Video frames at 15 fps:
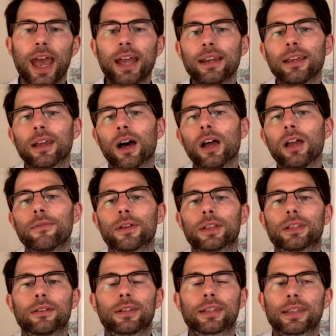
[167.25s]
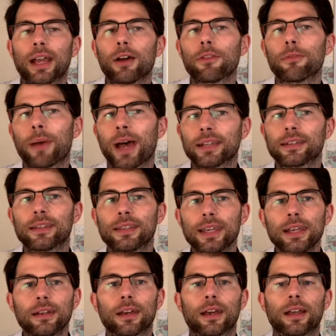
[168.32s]
heading over to South
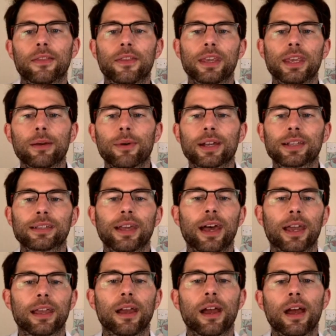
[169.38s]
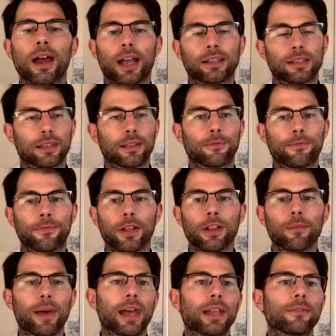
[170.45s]
Pasadena in the USA and to the
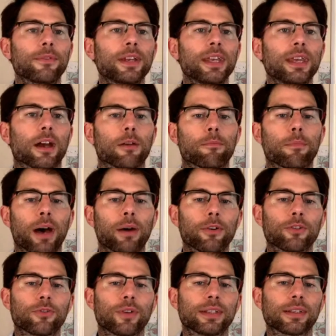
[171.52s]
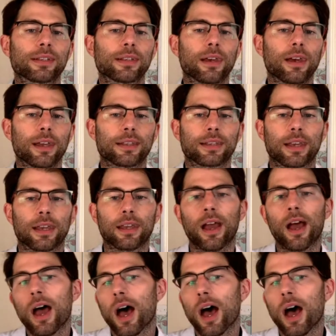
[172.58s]
Film and Video Poetry Society,